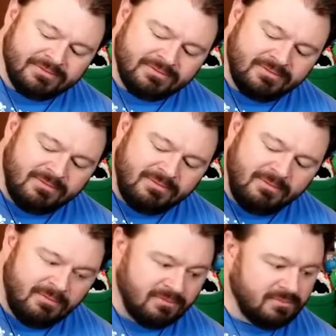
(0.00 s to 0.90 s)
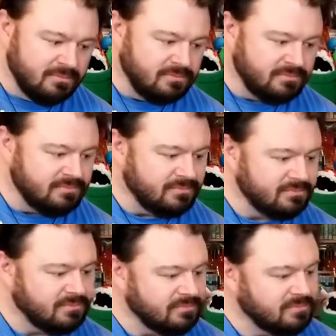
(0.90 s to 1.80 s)

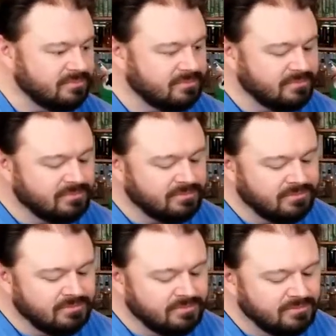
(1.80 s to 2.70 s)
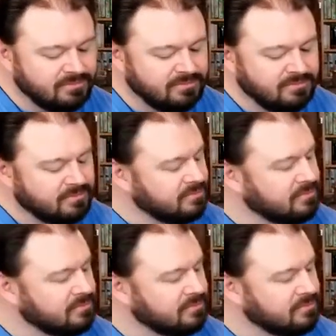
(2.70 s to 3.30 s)
(silent)